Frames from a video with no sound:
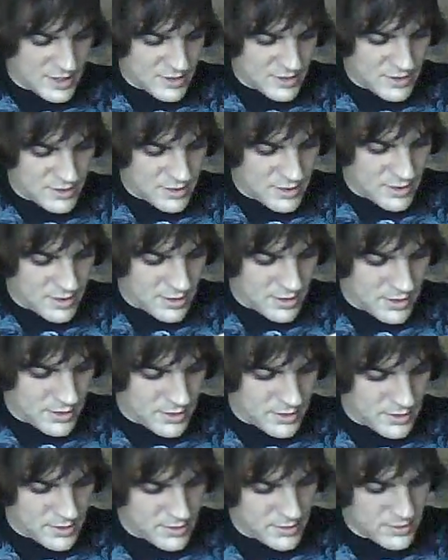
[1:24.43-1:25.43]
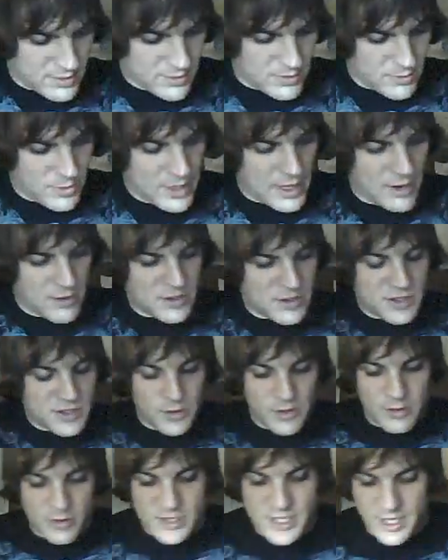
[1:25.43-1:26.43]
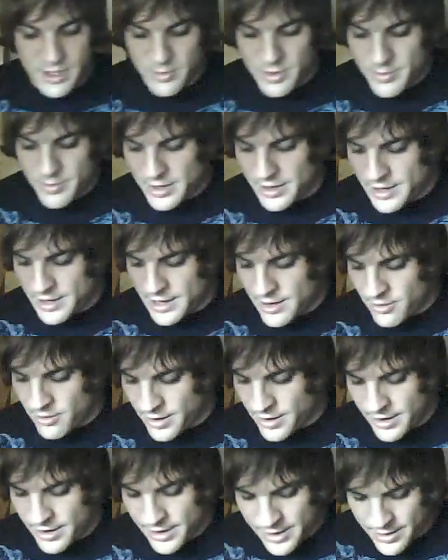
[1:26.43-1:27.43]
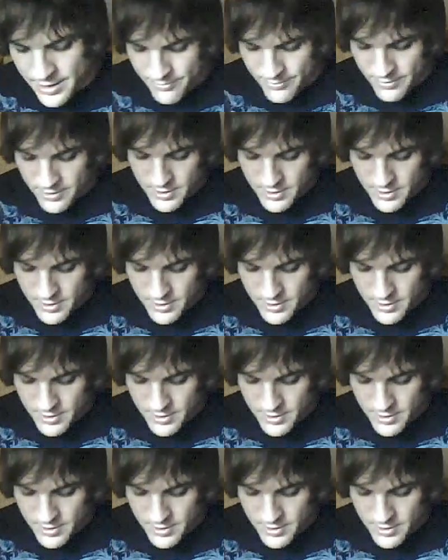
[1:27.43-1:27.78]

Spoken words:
the way I was doing it was taking me about an hour and a half.